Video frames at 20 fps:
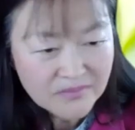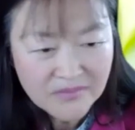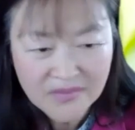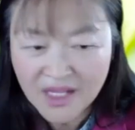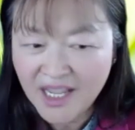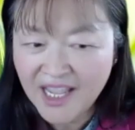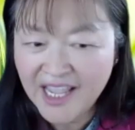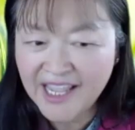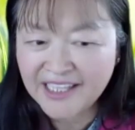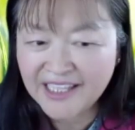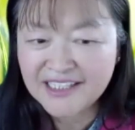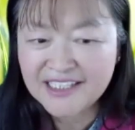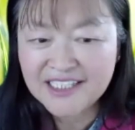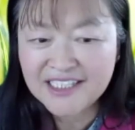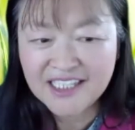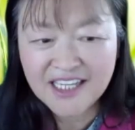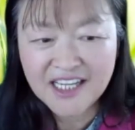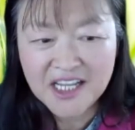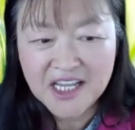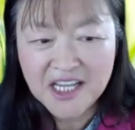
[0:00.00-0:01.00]
And
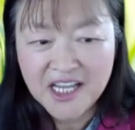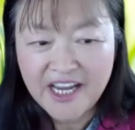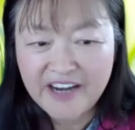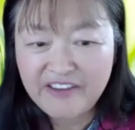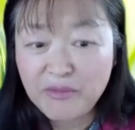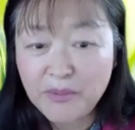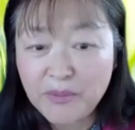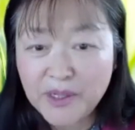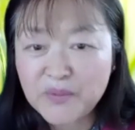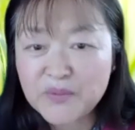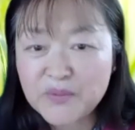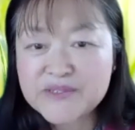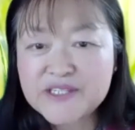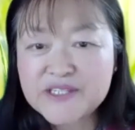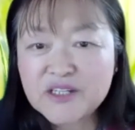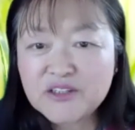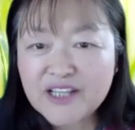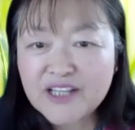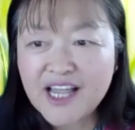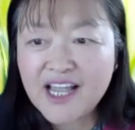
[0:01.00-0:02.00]
everybody was
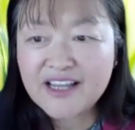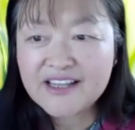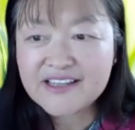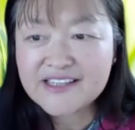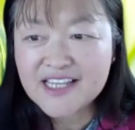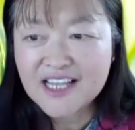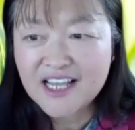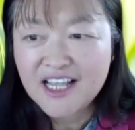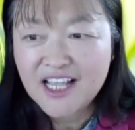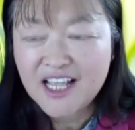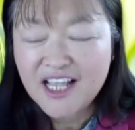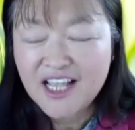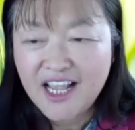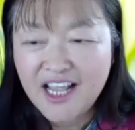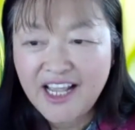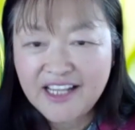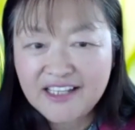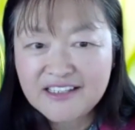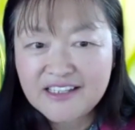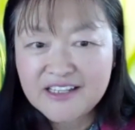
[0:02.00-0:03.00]
so nice.
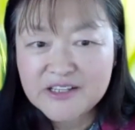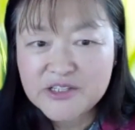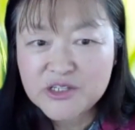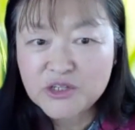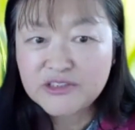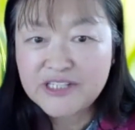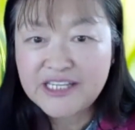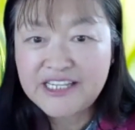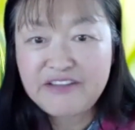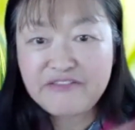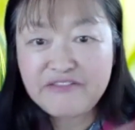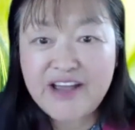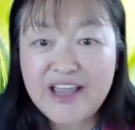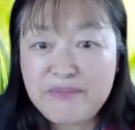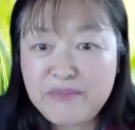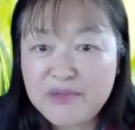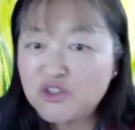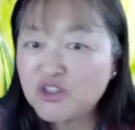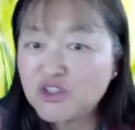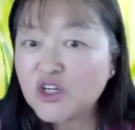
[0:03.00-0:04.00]
And so they invited
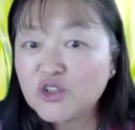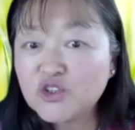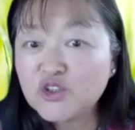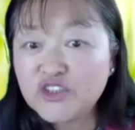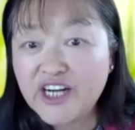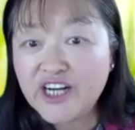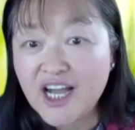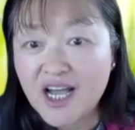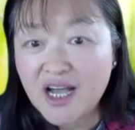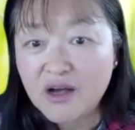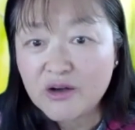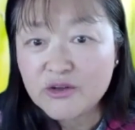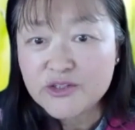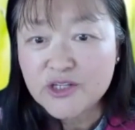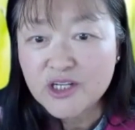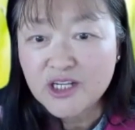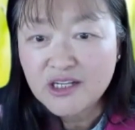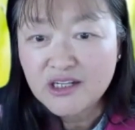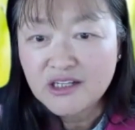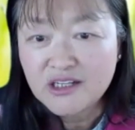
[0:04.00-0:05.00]
me to go to their house.
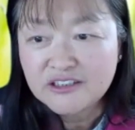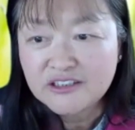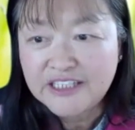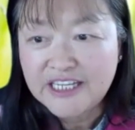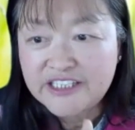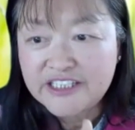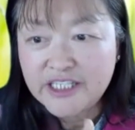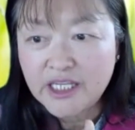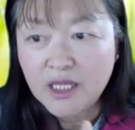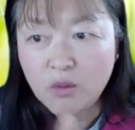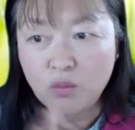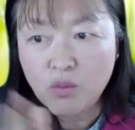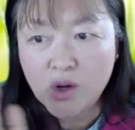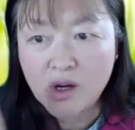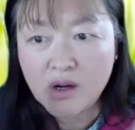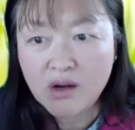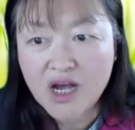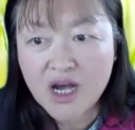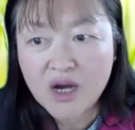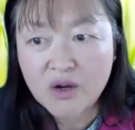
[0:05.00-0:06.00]
They said,
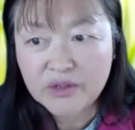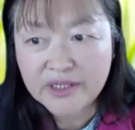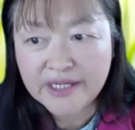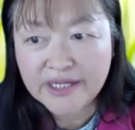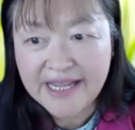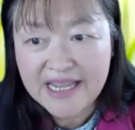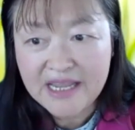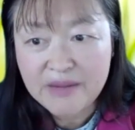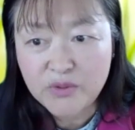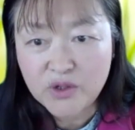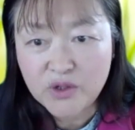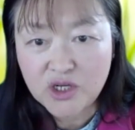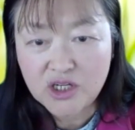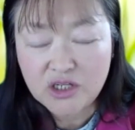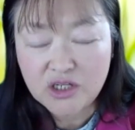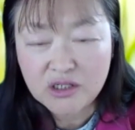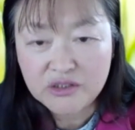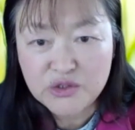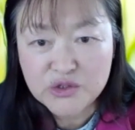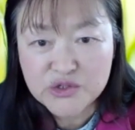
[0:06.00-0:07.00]
well, our
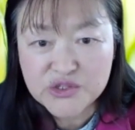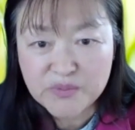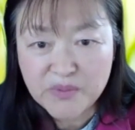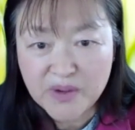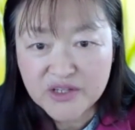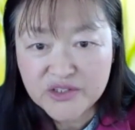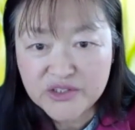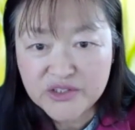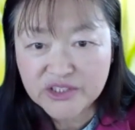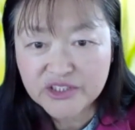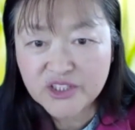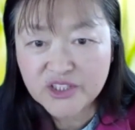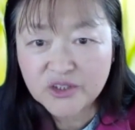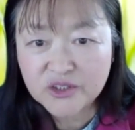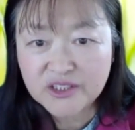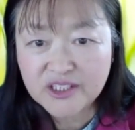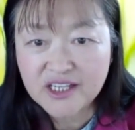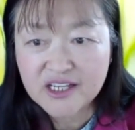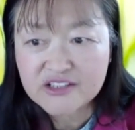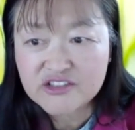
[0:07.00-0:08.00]
neighbor, your sponsor told
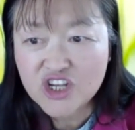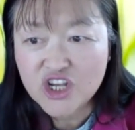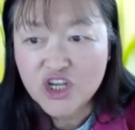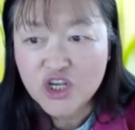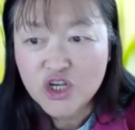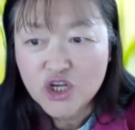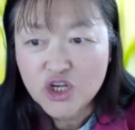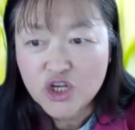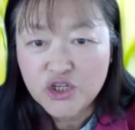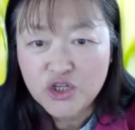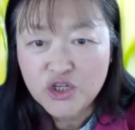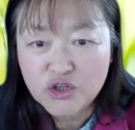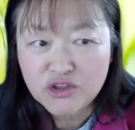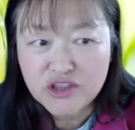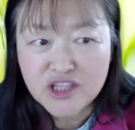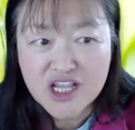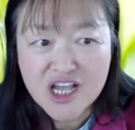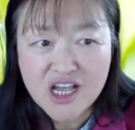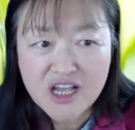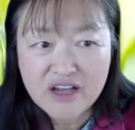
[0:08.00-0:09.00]
us you
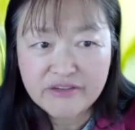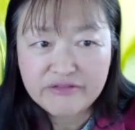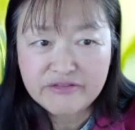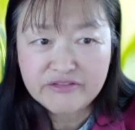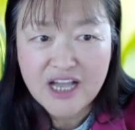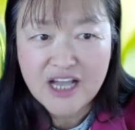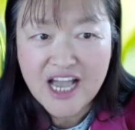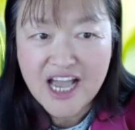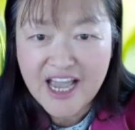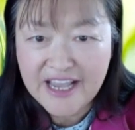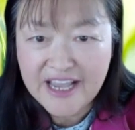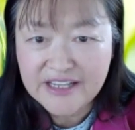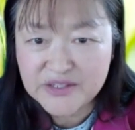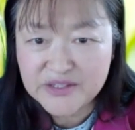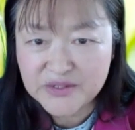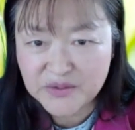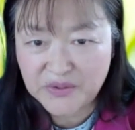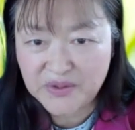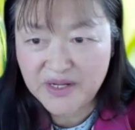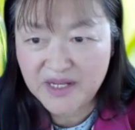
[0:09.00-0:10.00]
love ice
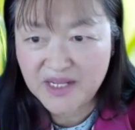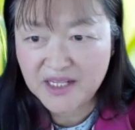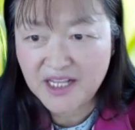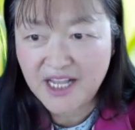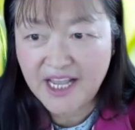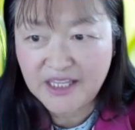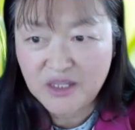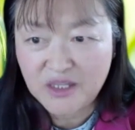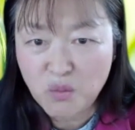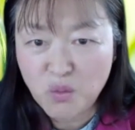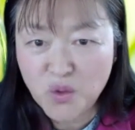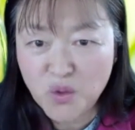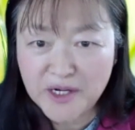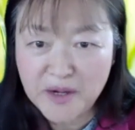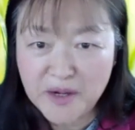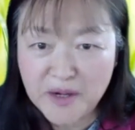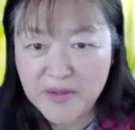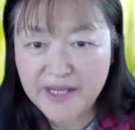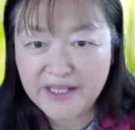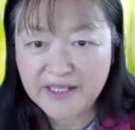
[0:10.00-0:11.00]
cream and
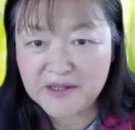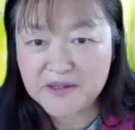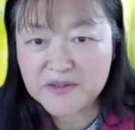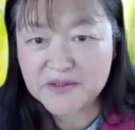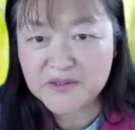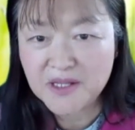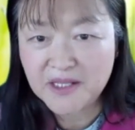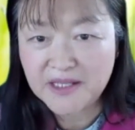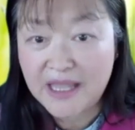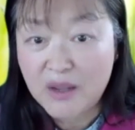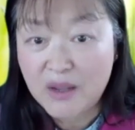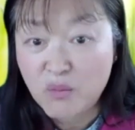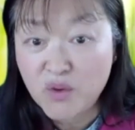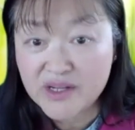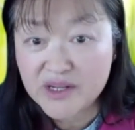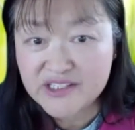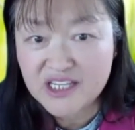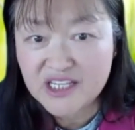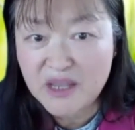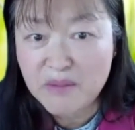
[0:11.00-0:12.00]
watermelons. That
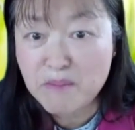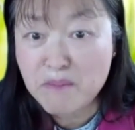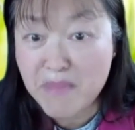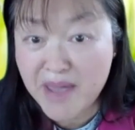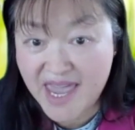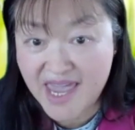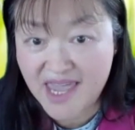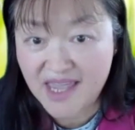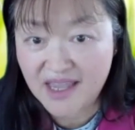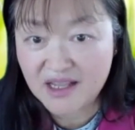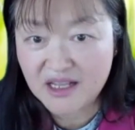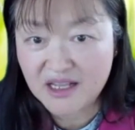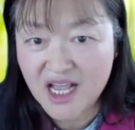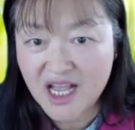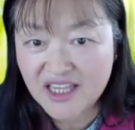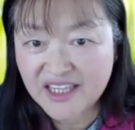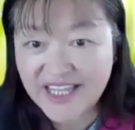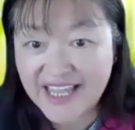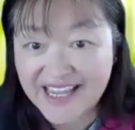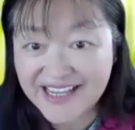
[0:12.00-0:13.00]
was in May.
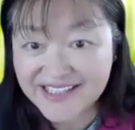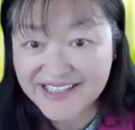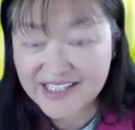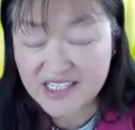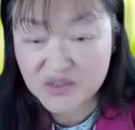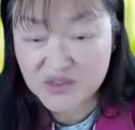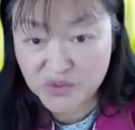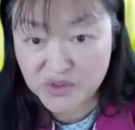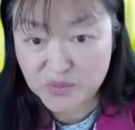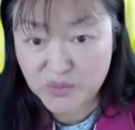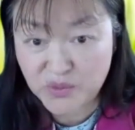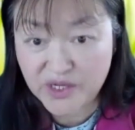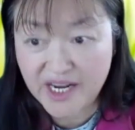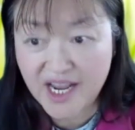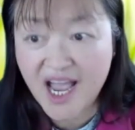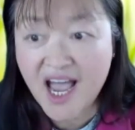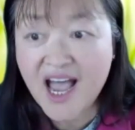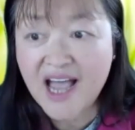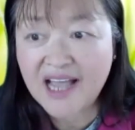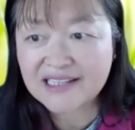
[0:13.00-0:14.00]
Texas was pretty
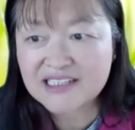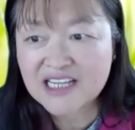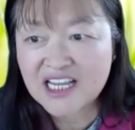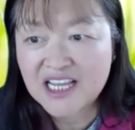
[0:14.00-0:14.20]
hot.